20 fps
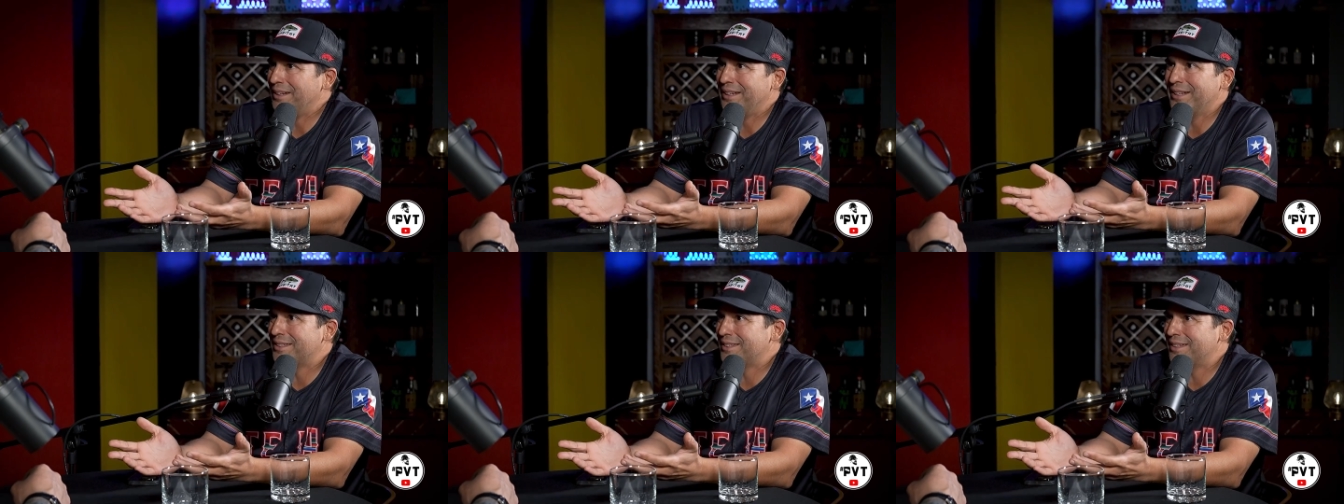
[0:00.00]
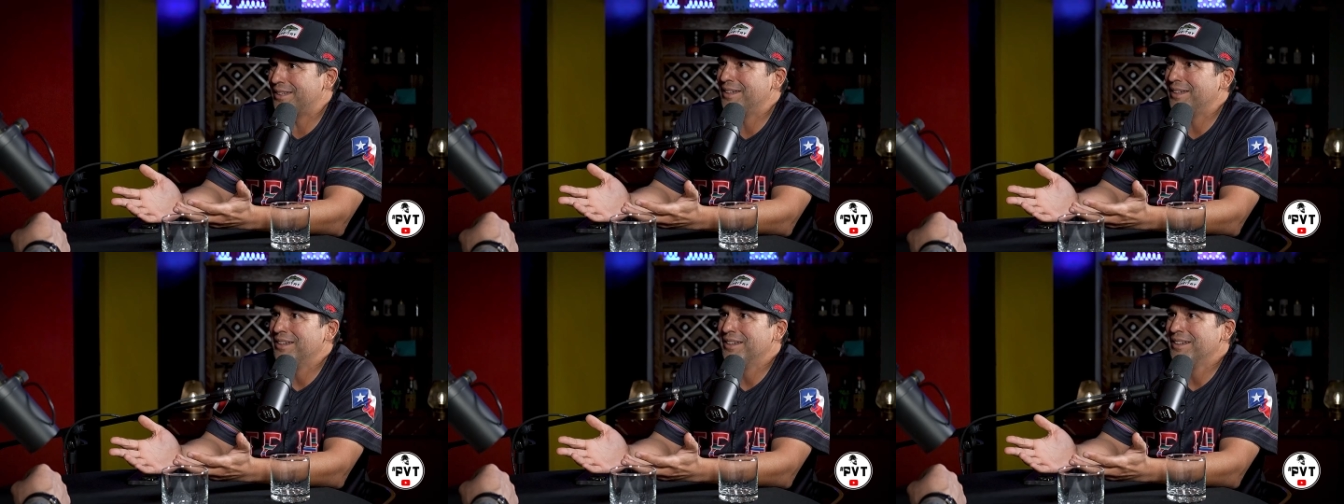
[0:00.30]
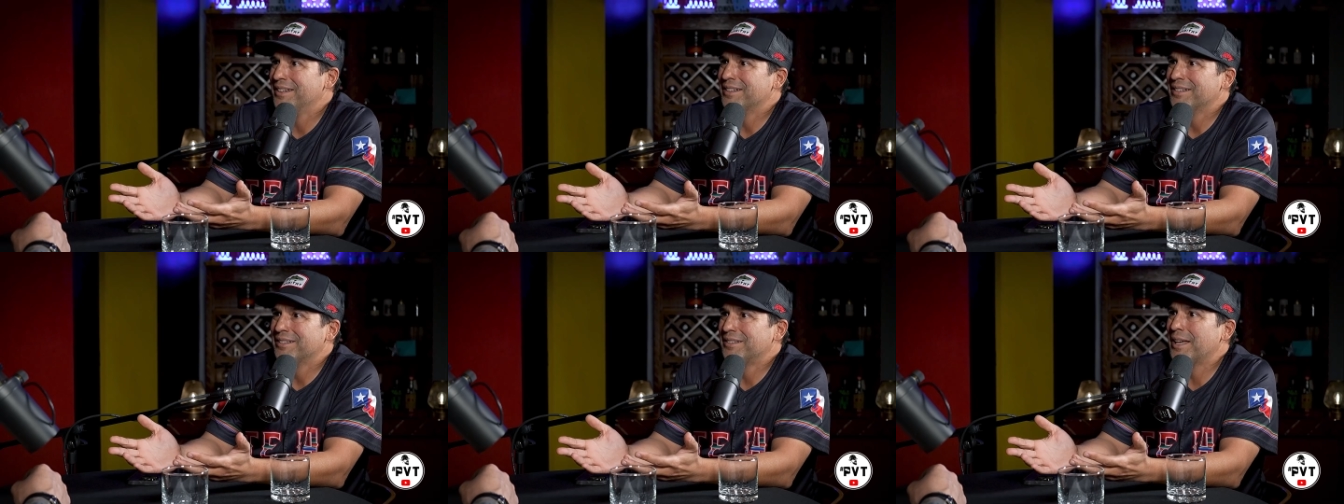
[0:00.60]
mean,
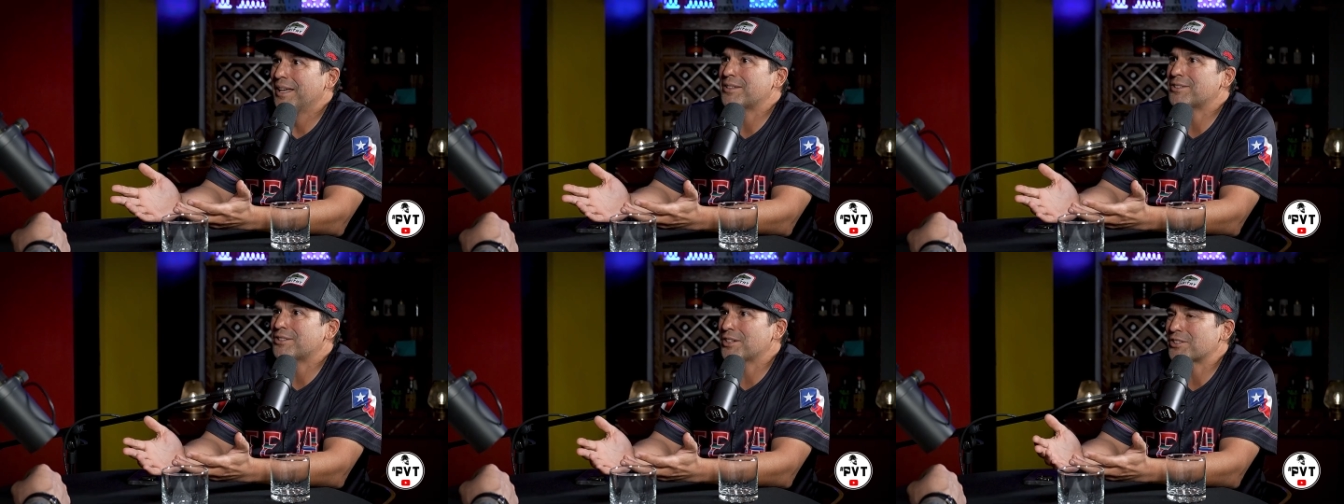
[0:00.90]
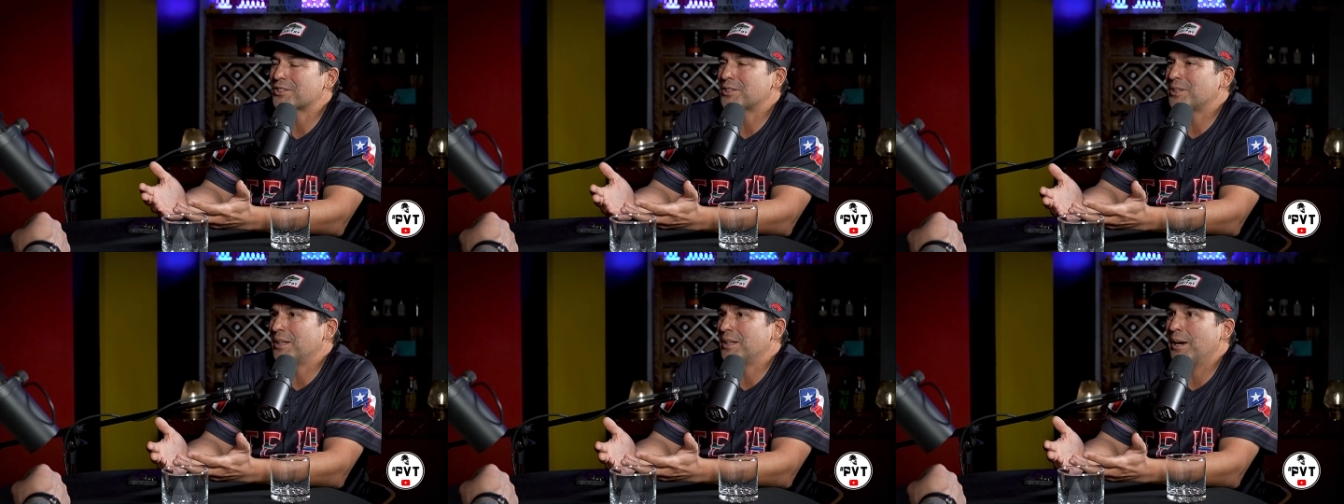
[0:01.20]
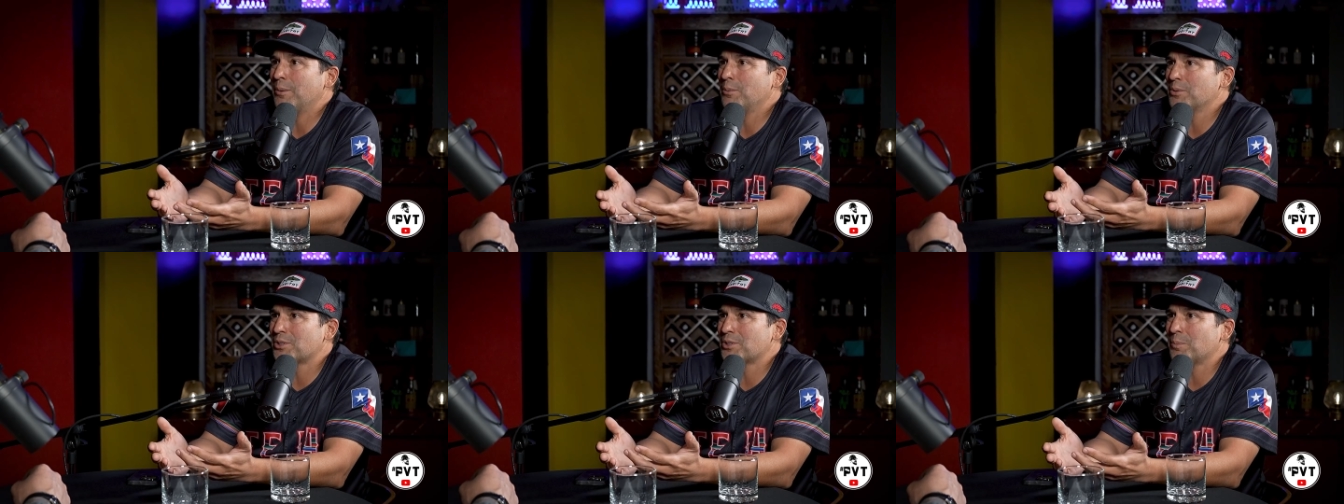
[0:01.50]

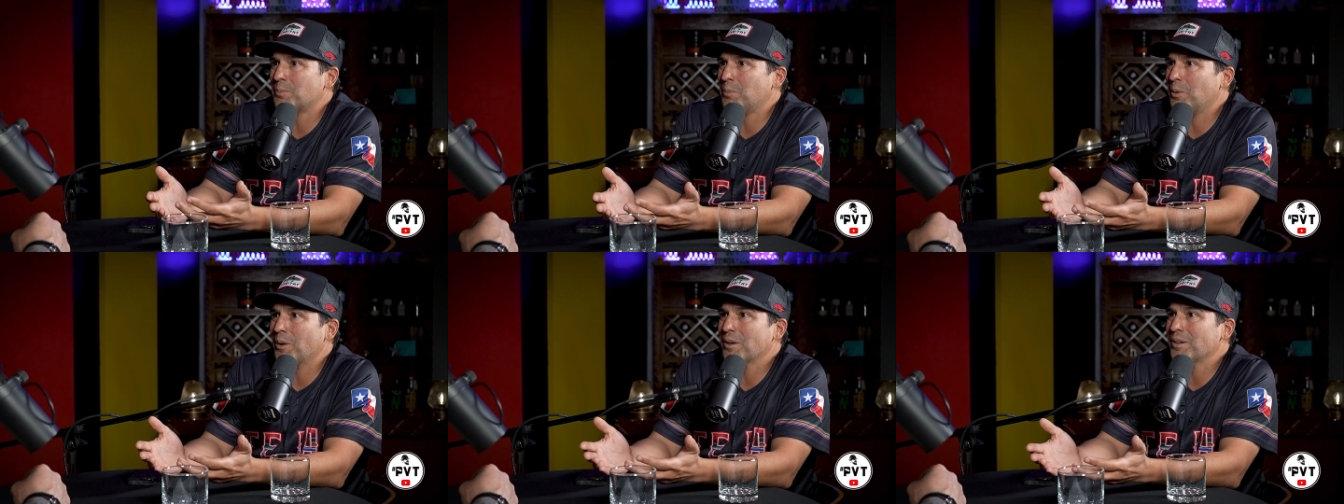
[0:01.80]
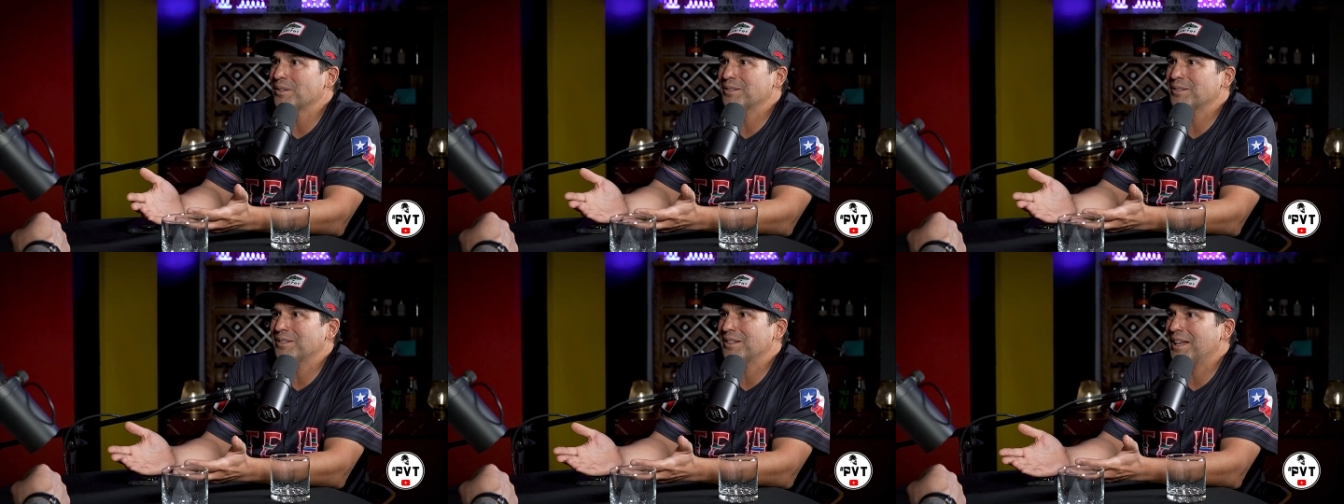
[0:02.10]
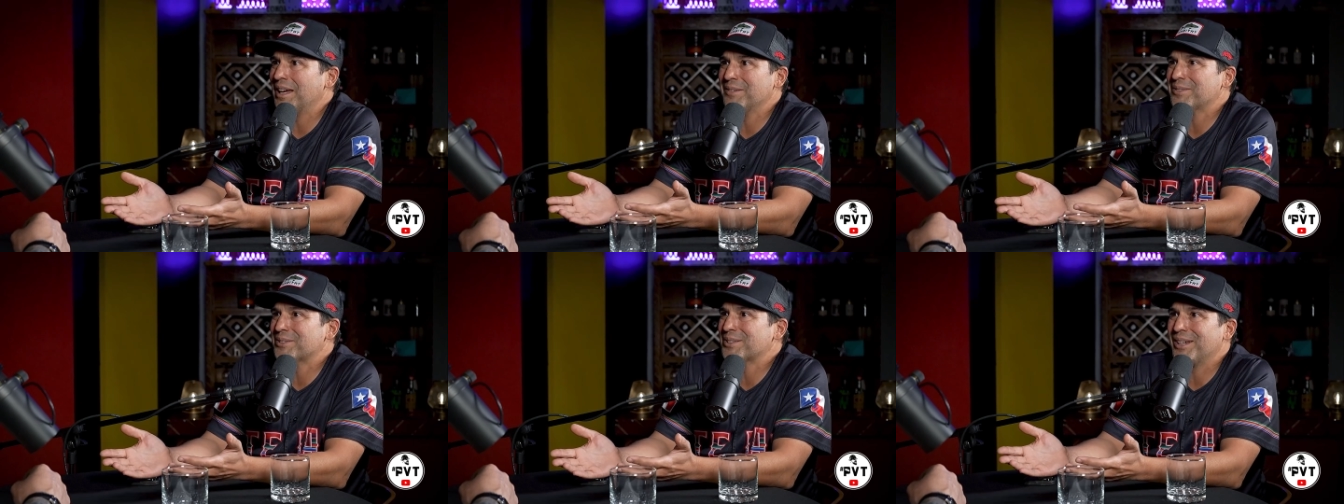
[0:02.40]
that was a part of the
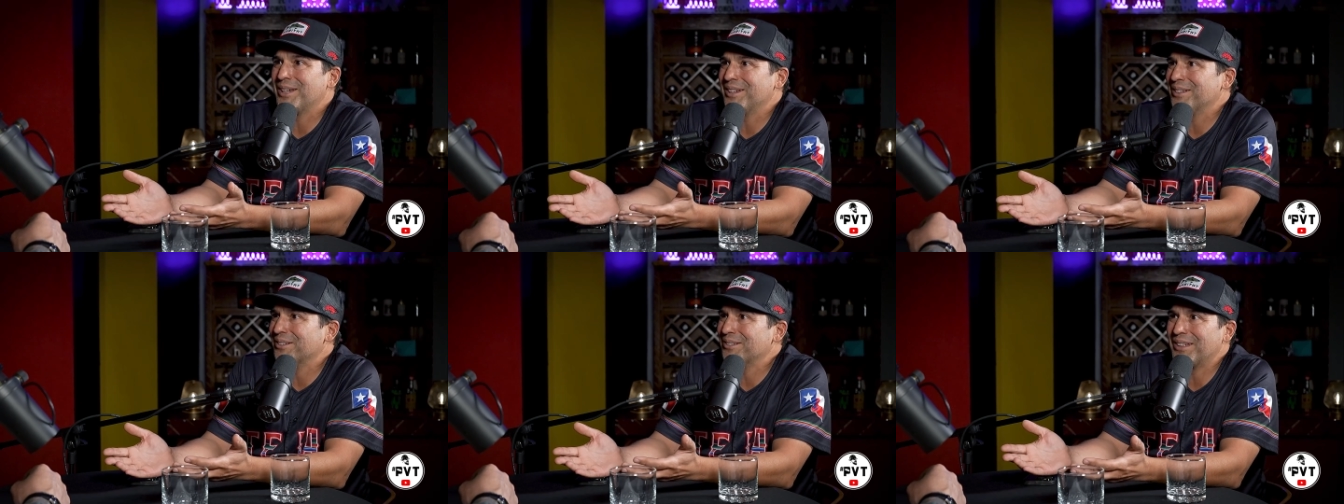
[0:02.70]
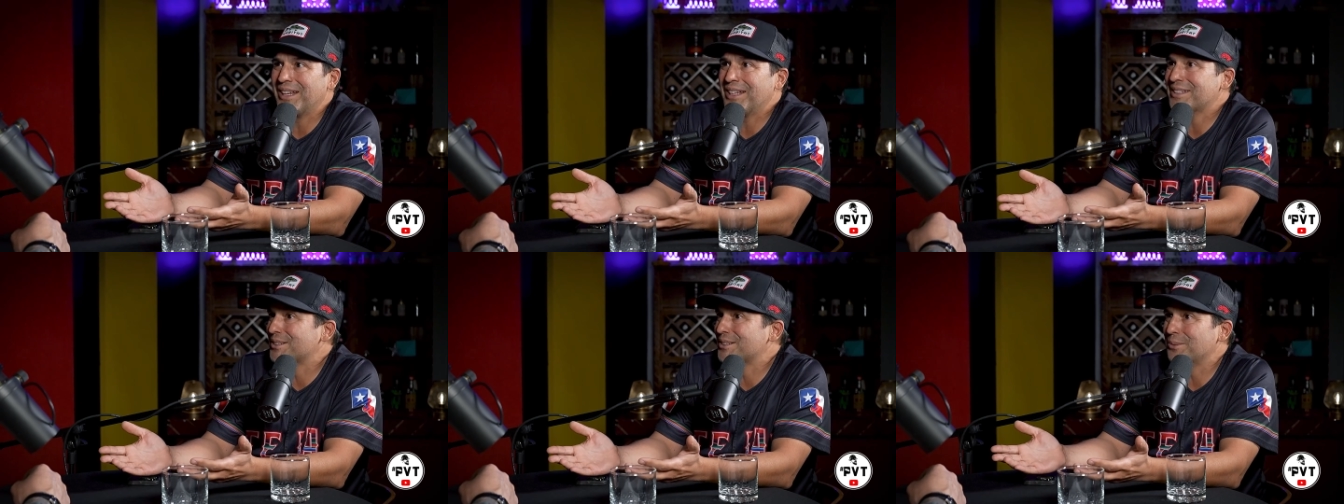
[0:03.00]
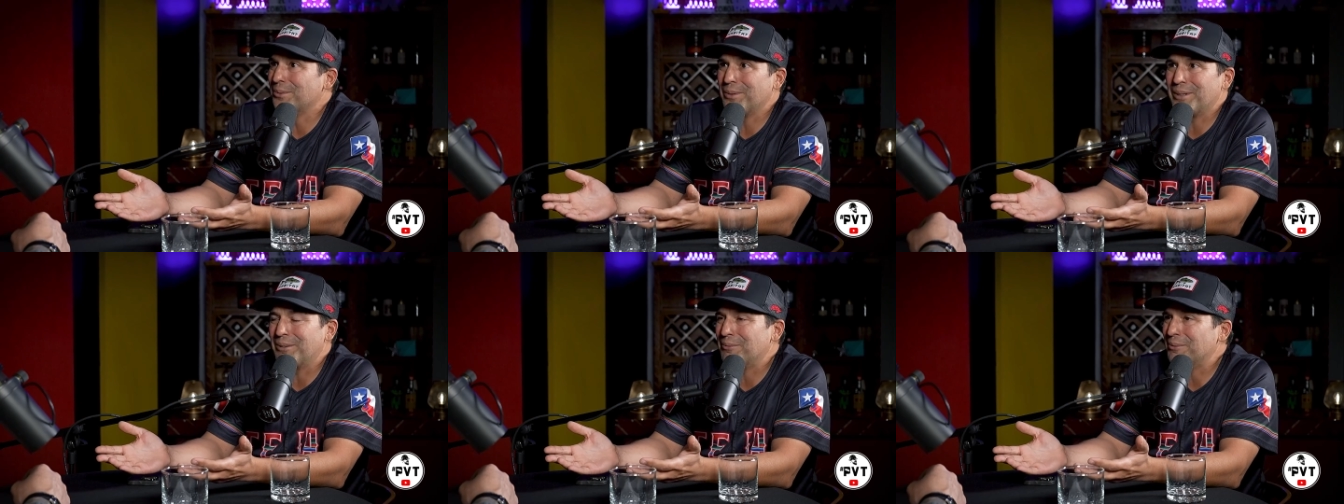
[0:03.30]
lifestyle. That's
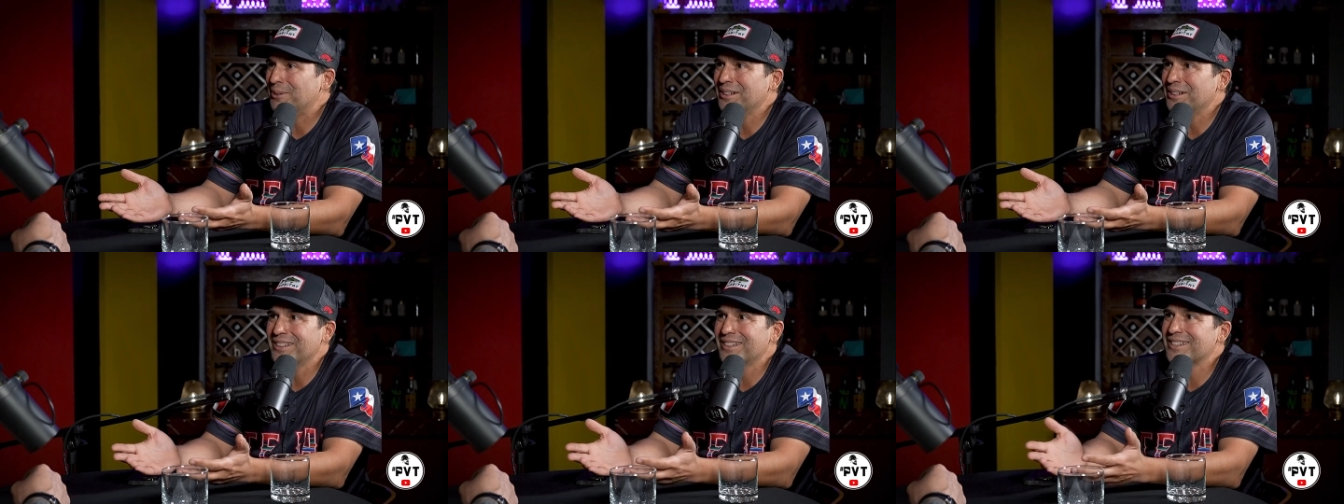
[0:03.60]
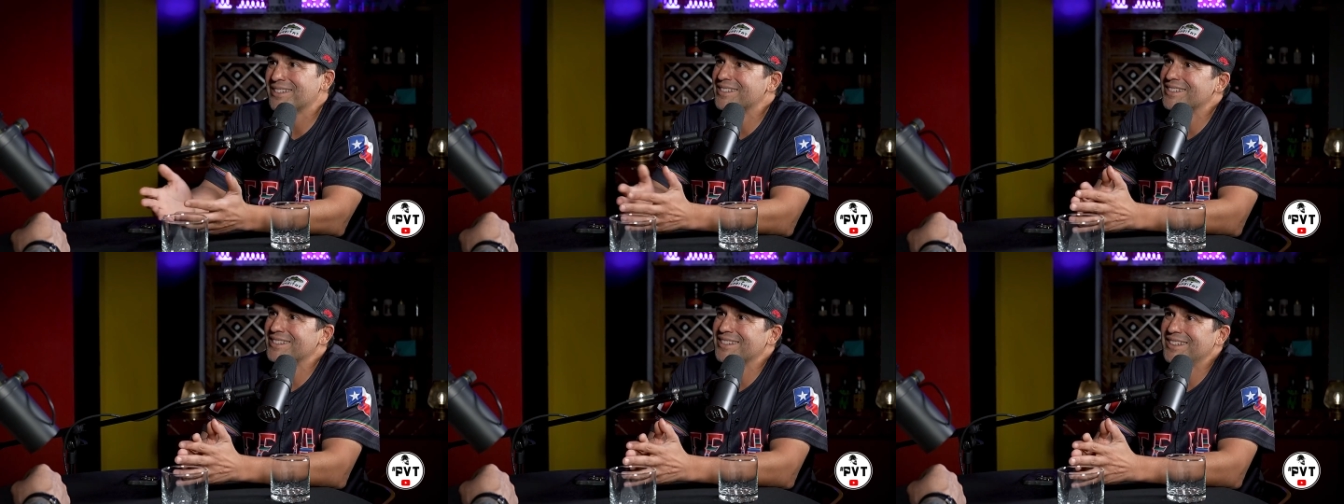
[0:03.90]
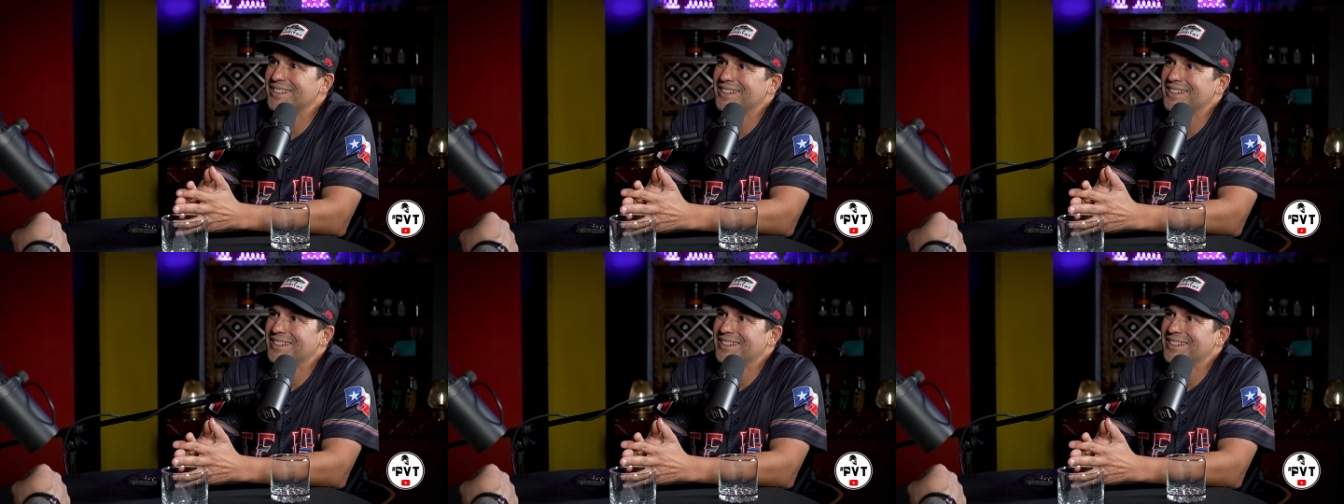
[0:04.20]
the way it was.